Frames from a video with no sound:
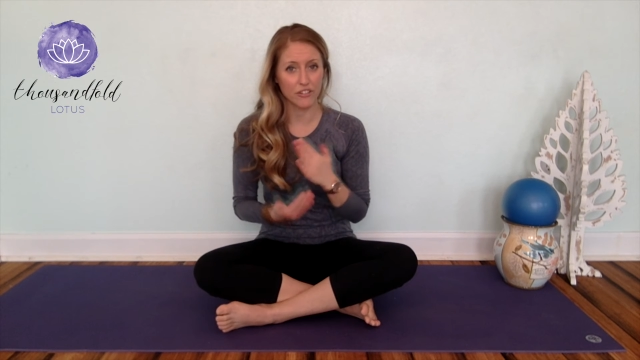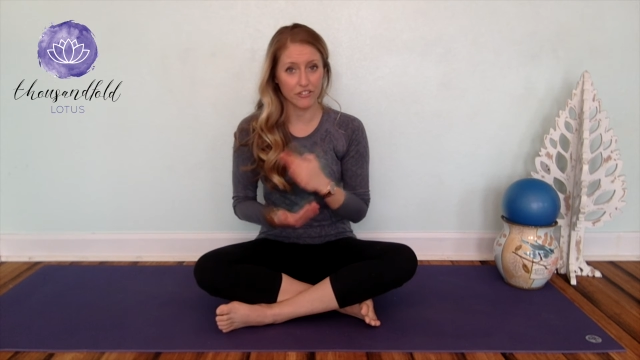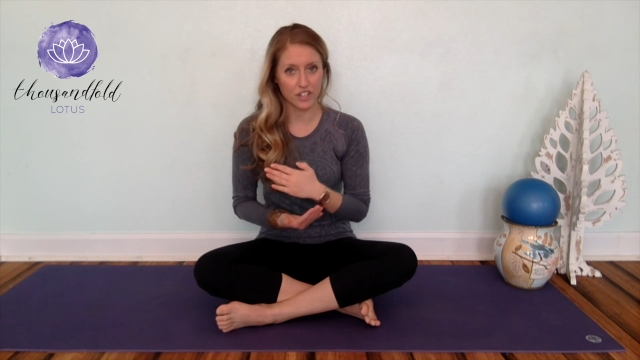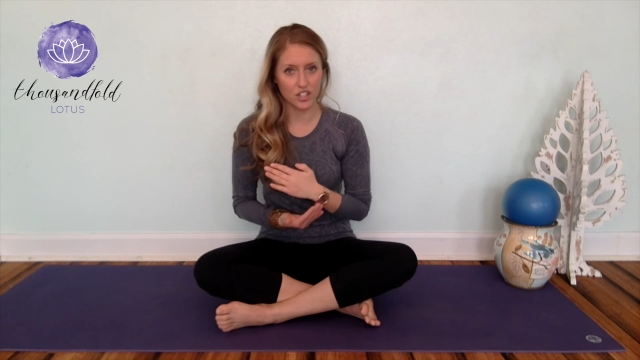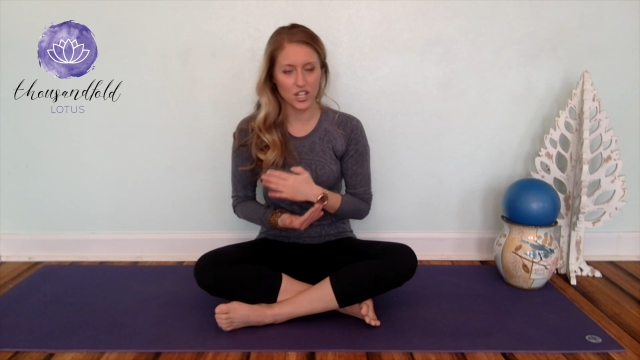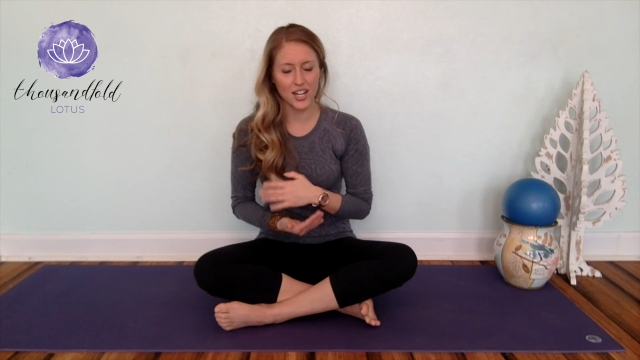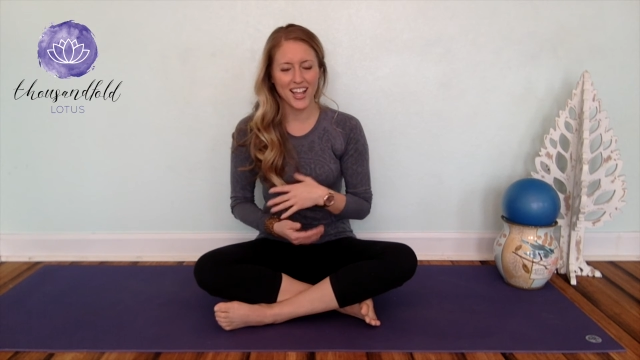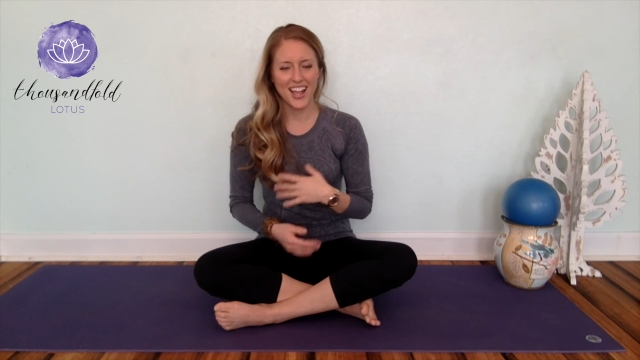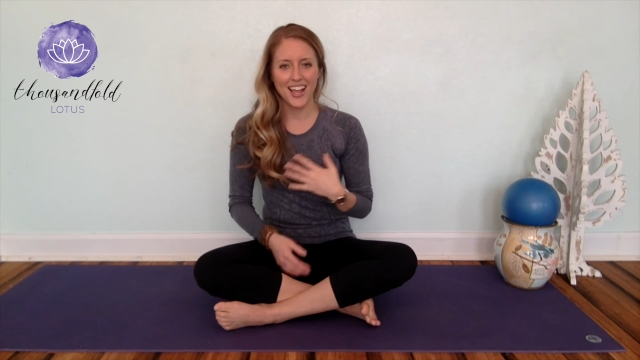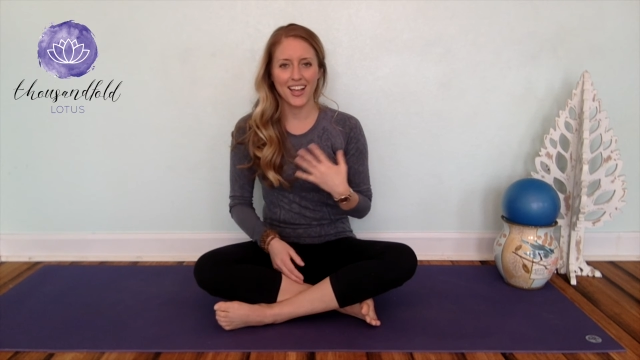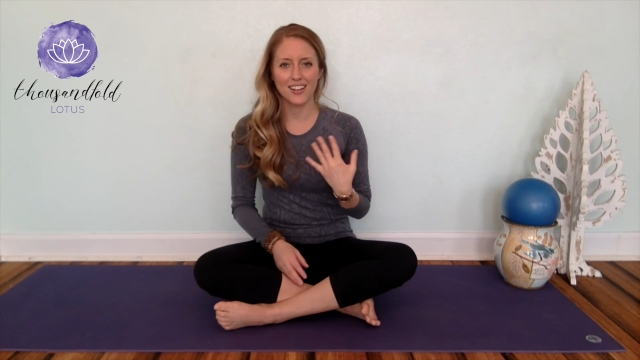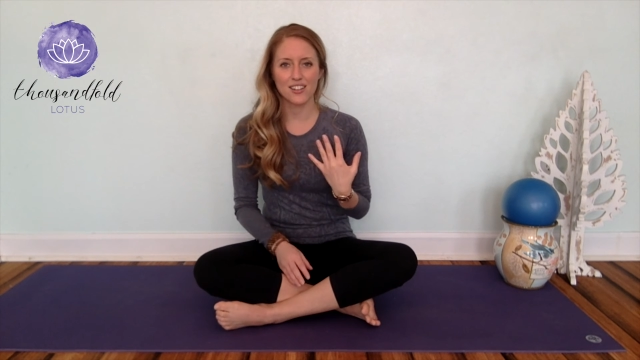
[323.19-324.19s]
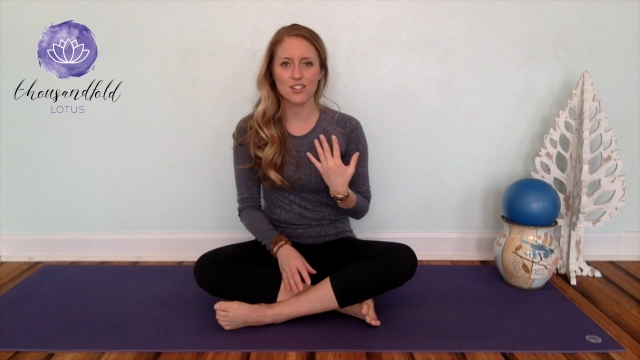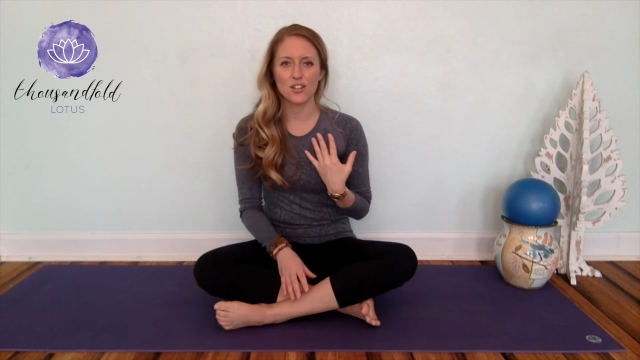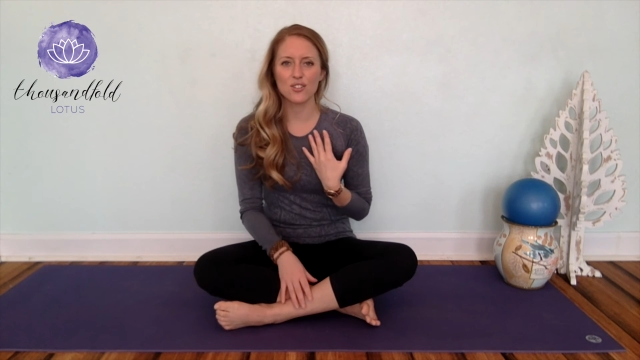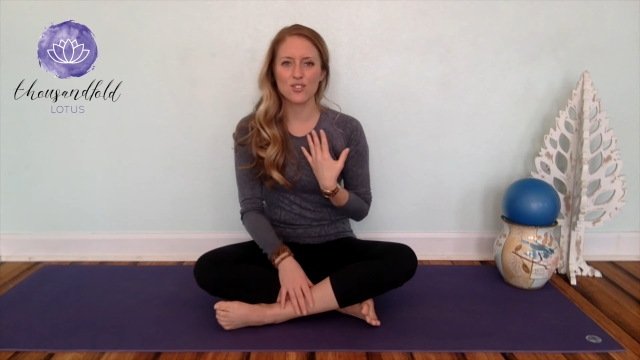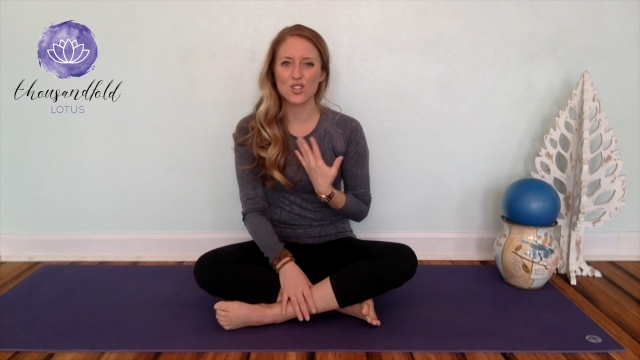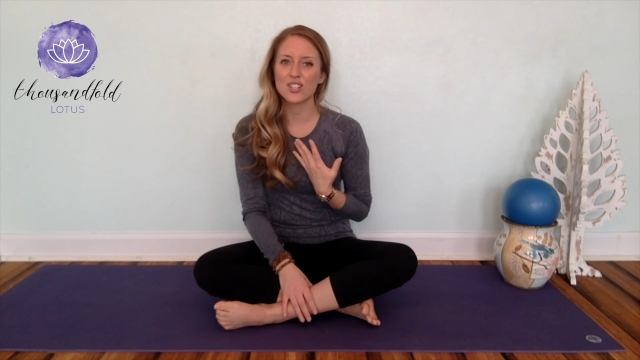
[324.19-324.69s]
efficient, and it's
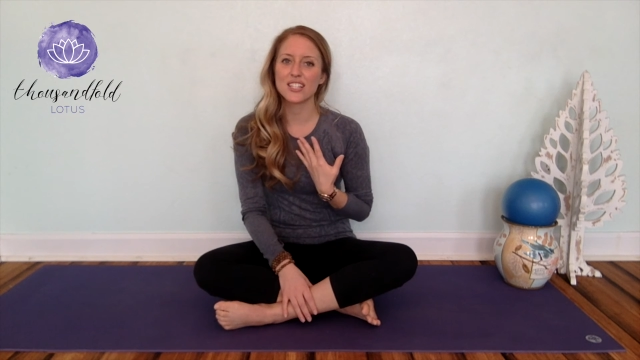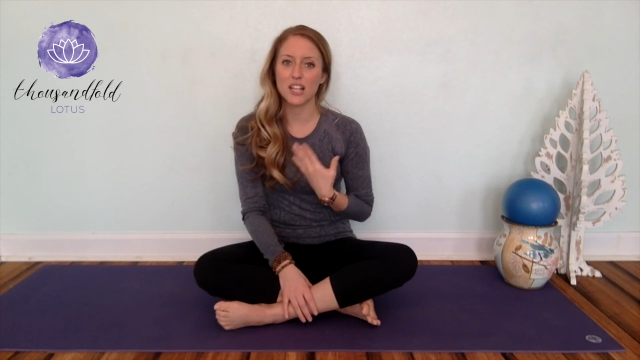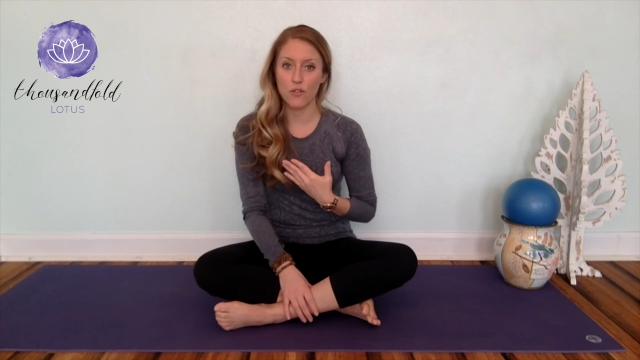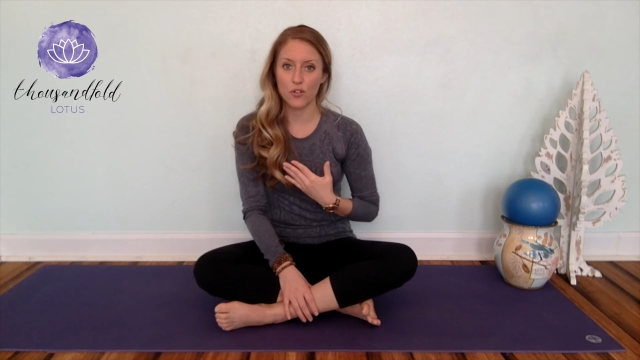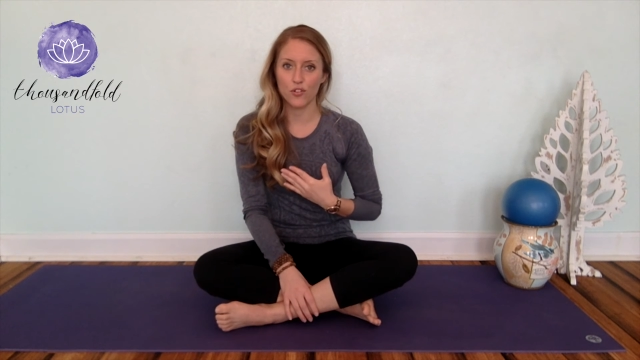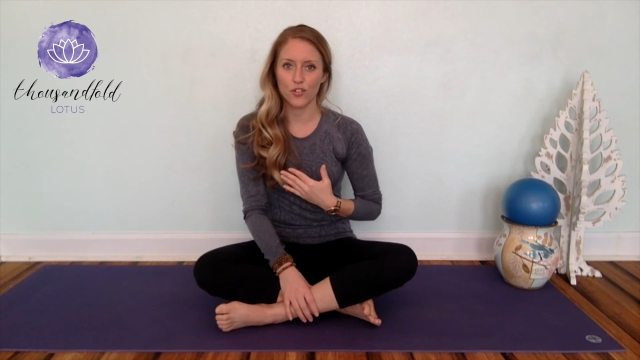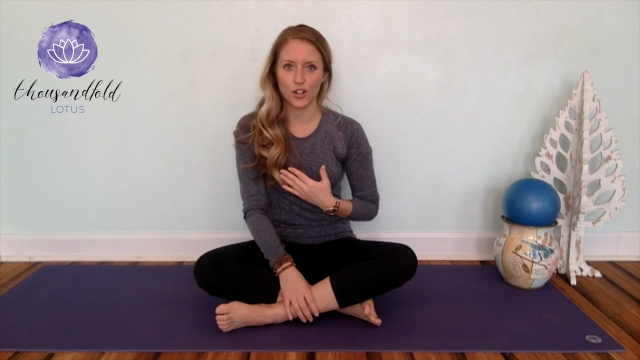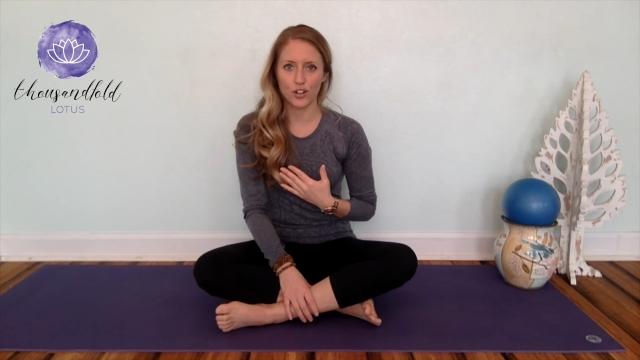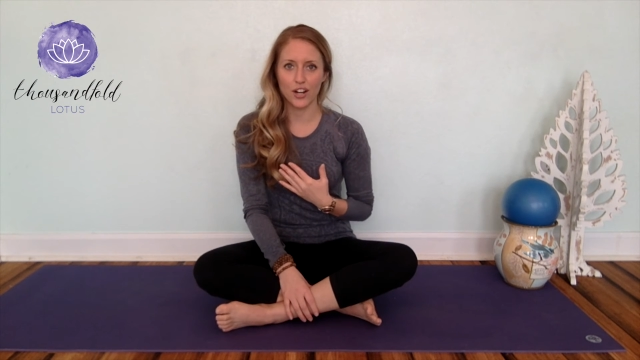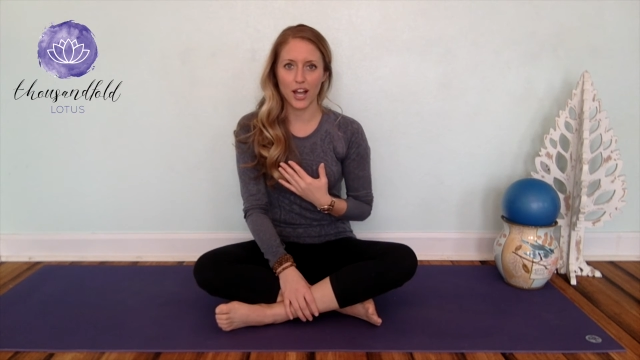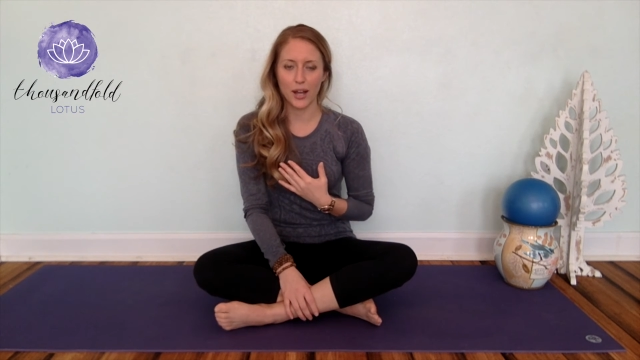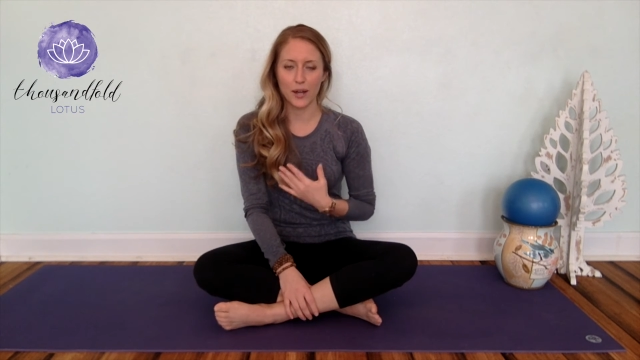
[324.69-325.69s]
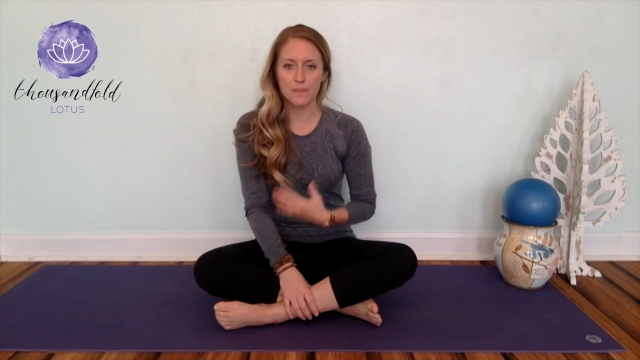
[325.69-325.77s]
also just safer for your neck.